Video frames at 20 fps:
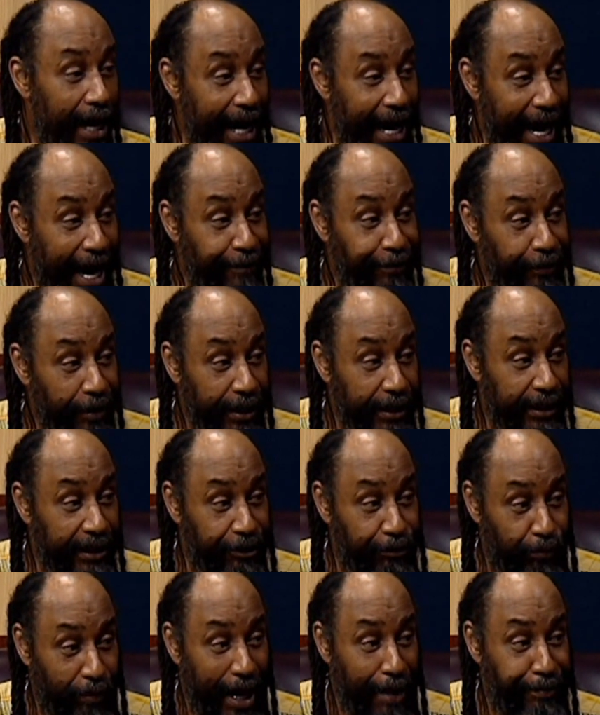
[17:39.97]
Africa
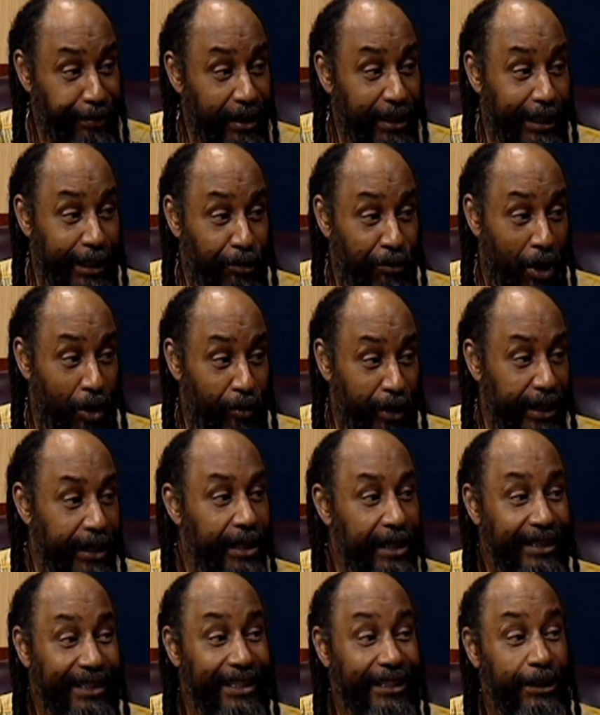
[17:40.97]
is rapidly growing,
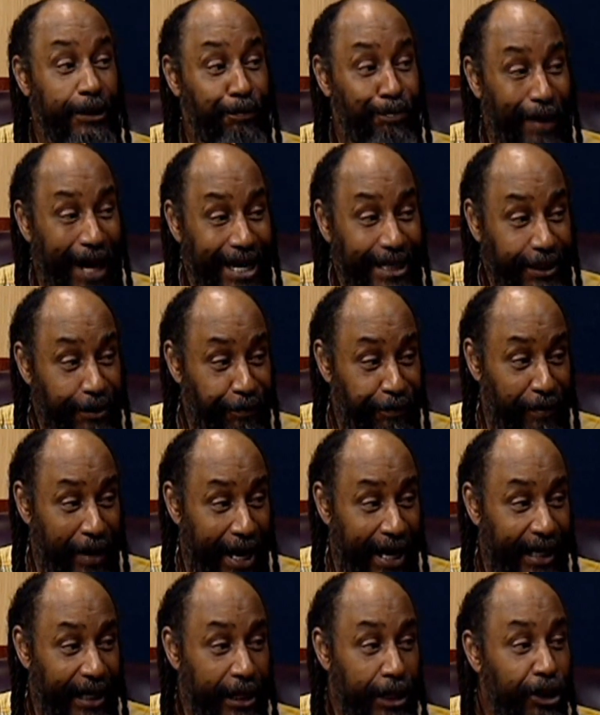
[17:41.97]
despite the
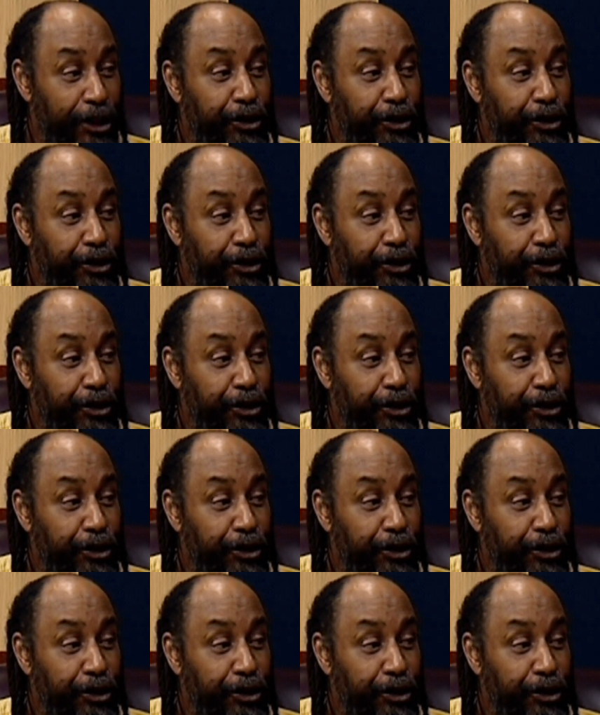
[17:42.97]
fact